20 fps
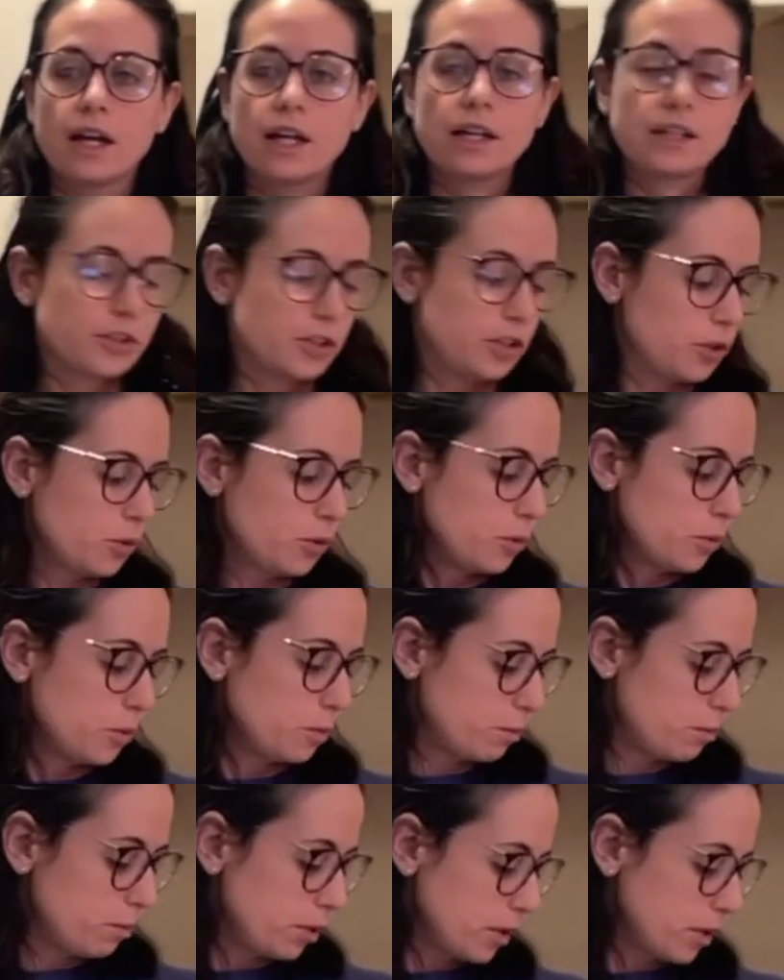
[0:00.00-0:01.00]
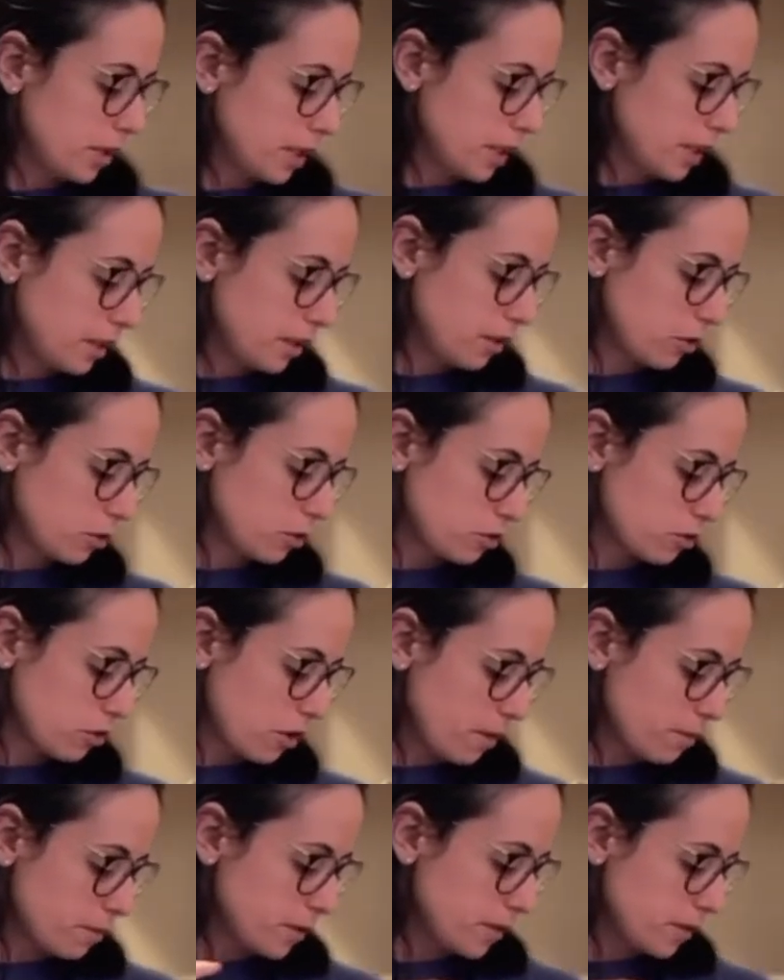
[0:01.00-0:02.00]
to put little
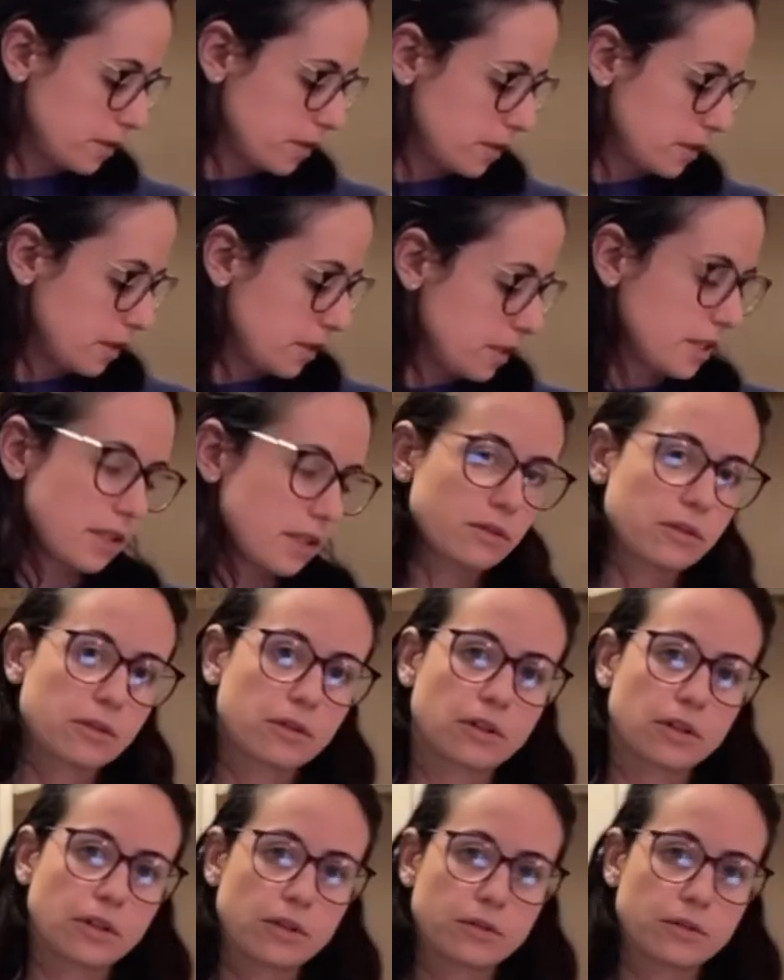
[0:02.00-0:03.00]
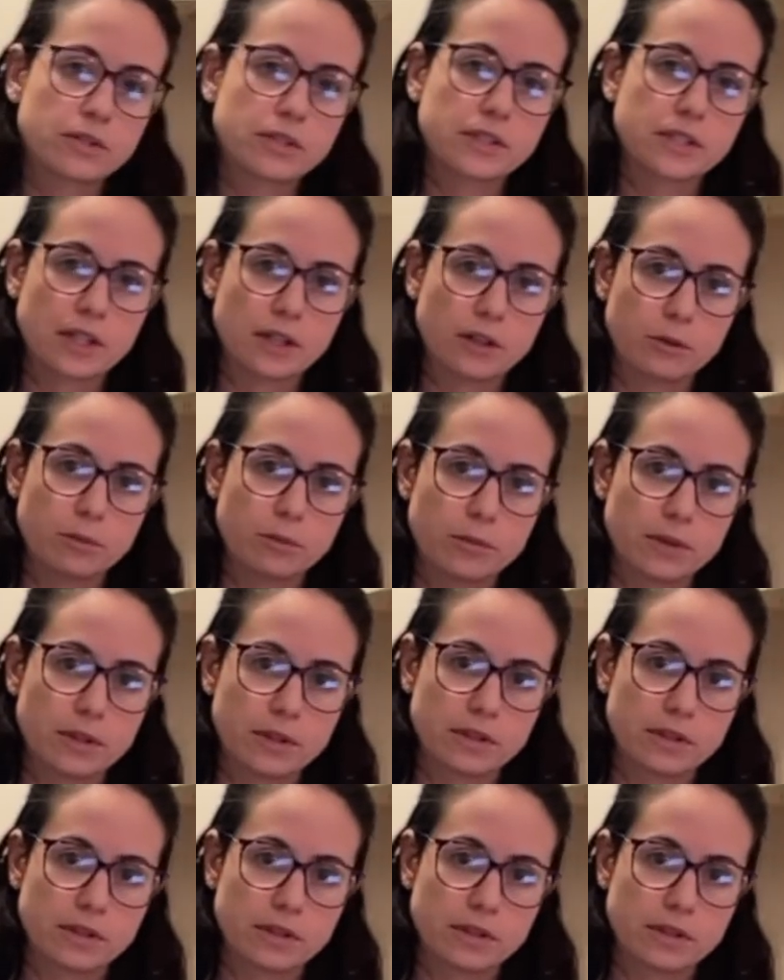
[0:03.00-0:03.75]
drops down their nose to help